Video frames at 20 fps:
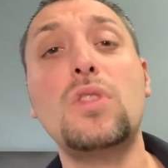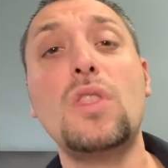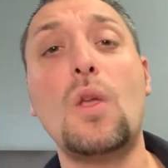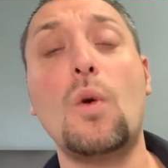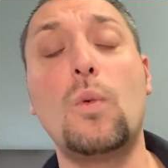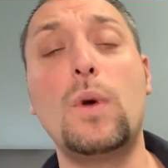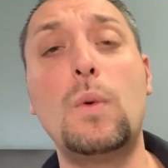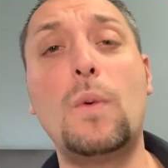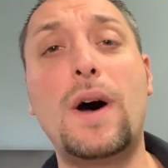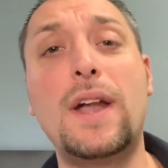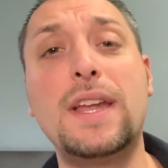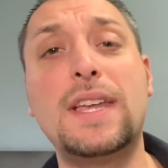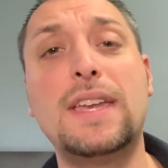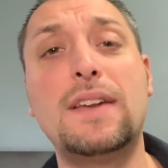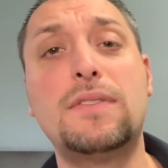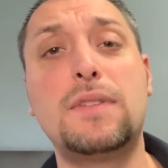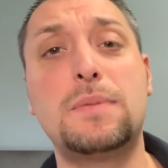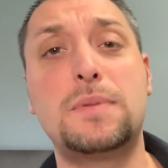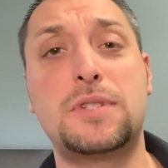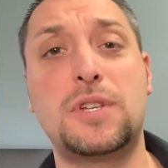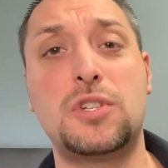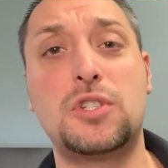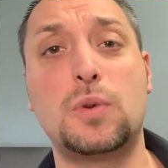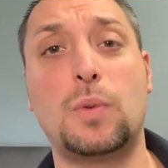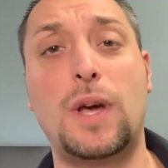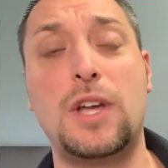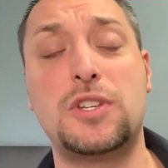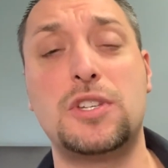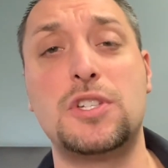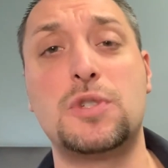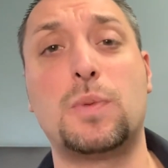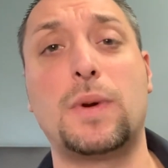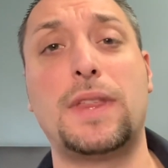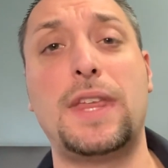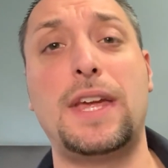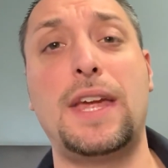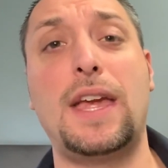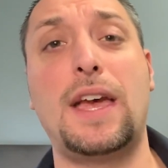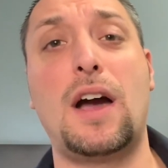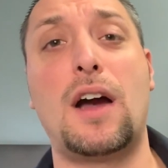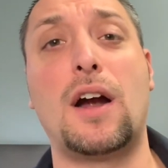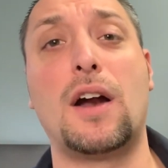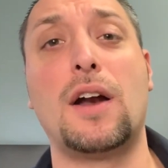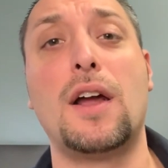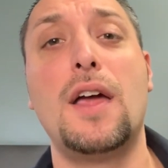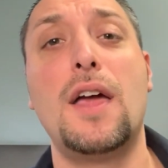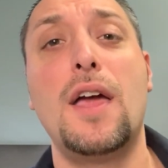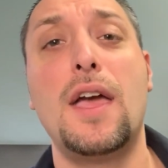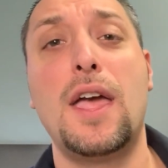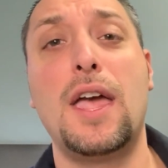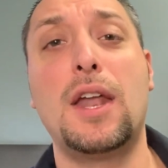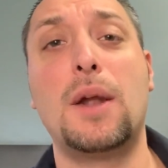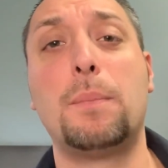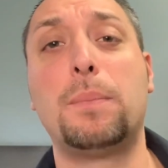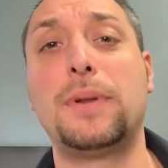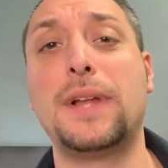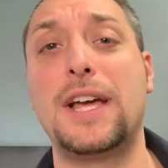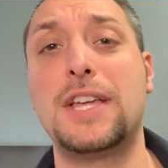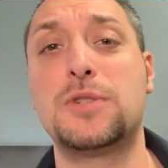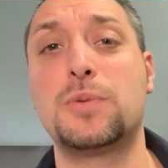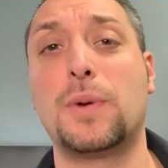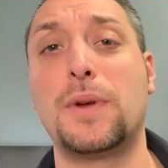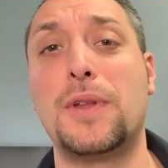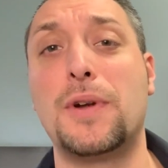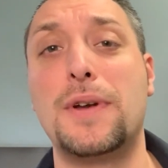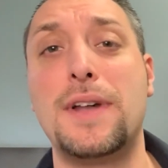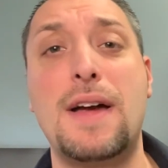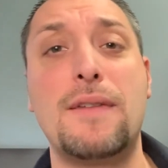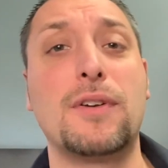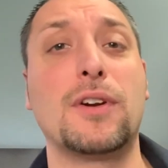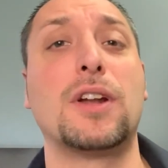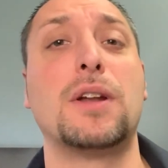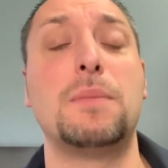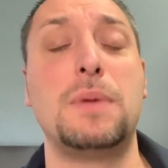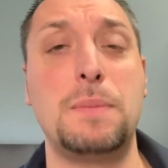we want to give them situations where they are in a place where they're never going to be